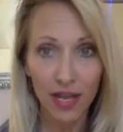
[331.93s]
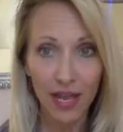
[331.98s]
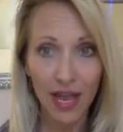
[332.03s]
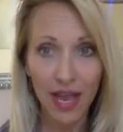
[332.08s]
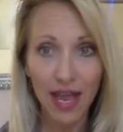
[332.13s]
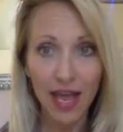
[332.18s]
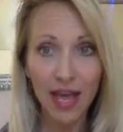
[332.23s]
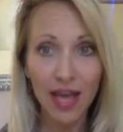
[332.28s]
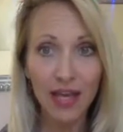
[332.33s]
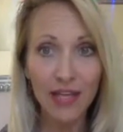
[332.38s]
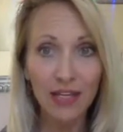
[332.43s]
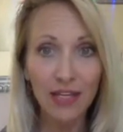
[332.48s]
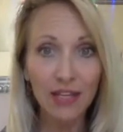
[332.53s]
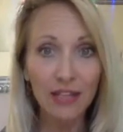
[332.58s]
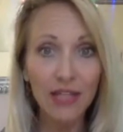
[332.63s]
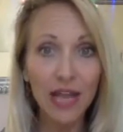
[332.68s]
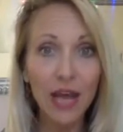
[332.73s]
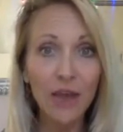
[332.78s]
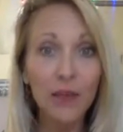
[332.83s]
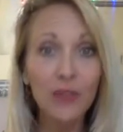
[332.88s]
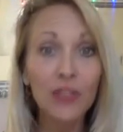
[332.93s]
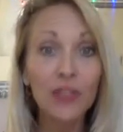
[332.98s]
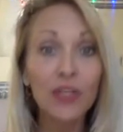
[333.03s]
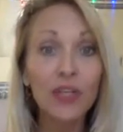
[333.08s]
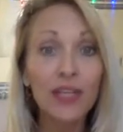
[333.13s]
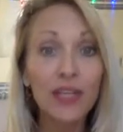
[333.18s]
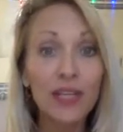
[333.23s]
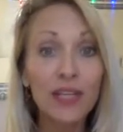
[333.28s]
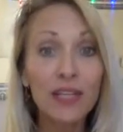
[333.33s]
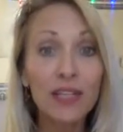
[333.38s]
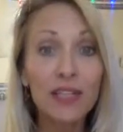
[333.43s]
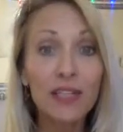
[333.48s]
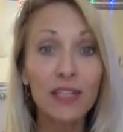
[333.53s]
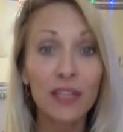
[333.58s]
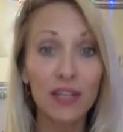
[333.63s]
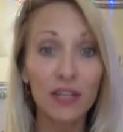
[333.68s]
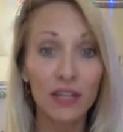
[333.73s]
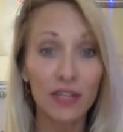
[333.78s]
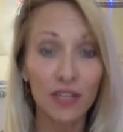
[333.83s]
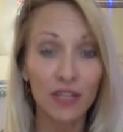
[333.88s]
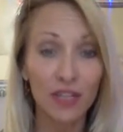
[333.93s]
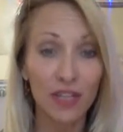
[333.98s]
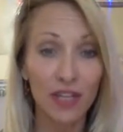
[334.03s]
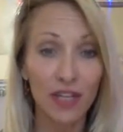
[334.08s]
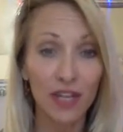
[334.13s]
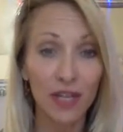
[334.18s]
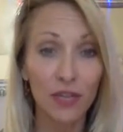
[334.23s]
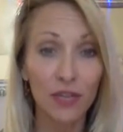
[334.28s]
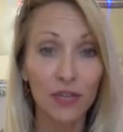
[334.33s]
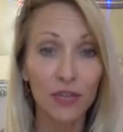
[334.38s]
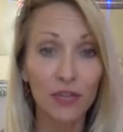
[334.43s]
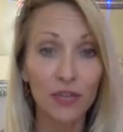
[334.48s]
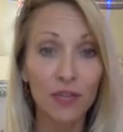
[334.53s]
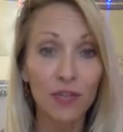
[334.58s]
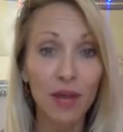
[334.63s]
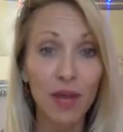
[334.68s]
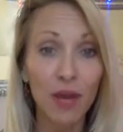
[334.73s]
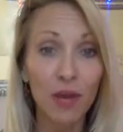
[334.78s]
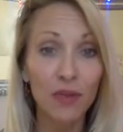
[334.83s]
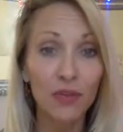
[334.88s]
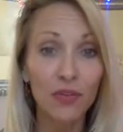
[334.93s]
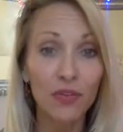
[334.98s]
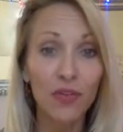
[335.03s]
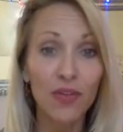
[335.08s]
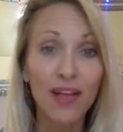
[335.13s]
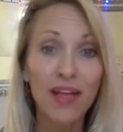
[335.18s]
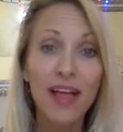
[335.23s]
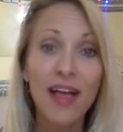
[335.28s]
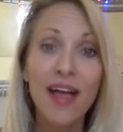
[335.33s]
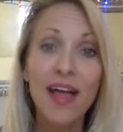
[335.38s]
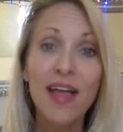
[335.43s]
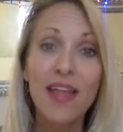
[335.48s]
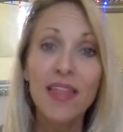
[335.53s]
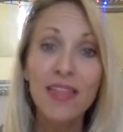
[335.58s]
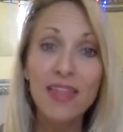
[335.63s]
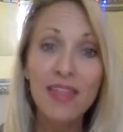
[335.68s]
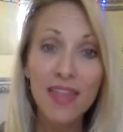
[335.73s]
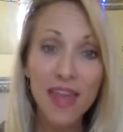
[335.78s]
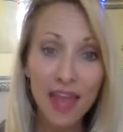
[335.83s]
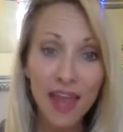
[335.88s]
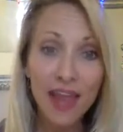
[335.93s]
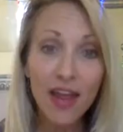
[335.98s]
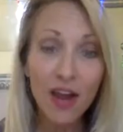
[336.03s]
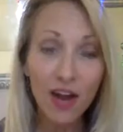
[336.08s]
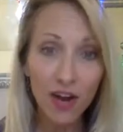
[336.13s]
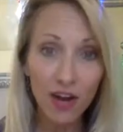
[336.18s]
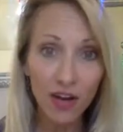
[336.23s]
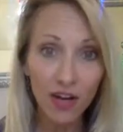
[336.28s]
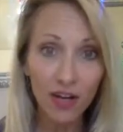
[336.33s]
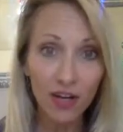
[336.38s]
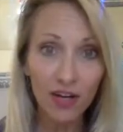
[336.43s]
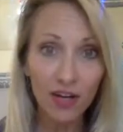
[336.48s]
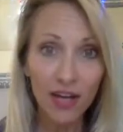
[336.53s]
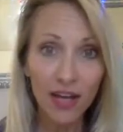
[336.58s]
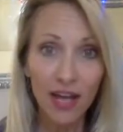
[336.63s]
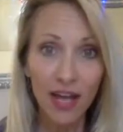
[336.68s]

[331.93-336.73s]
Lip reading: and allowing your kids to understand how truly powerful they are